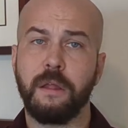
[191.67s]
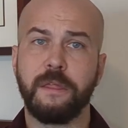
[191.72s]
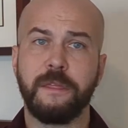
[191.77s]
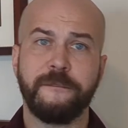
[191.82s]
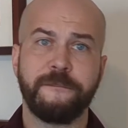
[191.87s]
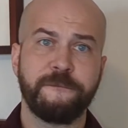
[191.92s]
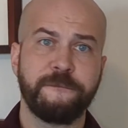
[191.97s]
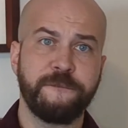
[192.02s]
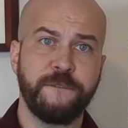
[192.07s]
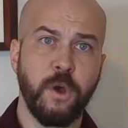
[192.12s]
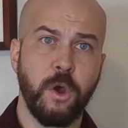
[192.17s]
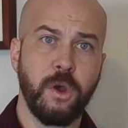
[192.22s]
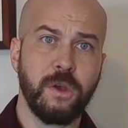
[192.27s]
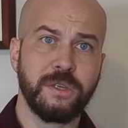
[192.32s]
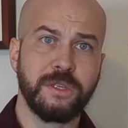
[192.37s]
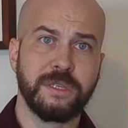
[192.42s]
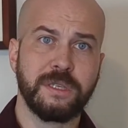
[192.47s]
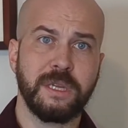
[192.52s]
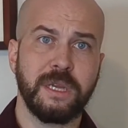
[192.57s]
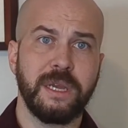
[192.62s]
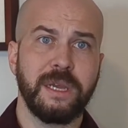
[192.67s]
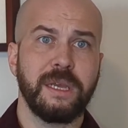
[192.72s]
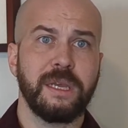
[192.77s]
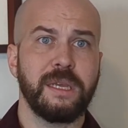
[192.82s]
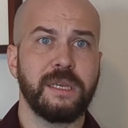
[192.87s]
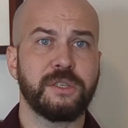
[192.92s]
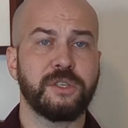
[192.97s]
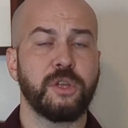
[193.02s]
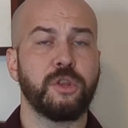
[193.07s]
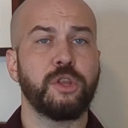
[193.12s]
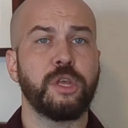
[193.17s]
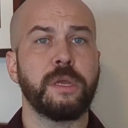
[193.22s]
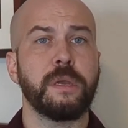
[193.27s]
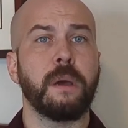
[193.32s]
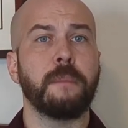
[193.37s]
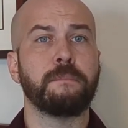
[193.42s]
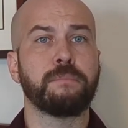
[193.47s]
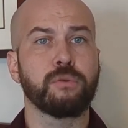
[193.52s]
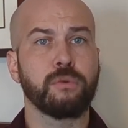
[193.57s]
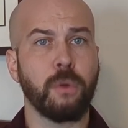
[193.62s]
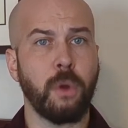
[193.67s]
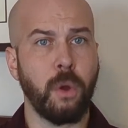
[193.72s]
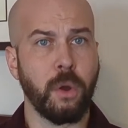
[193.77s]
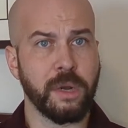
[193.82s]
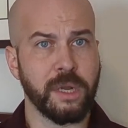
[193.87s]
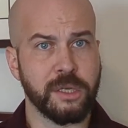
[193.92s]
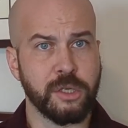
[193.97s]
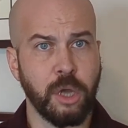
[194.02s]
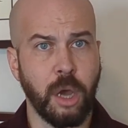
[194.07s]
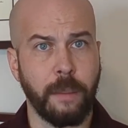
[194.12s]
The first is in the broader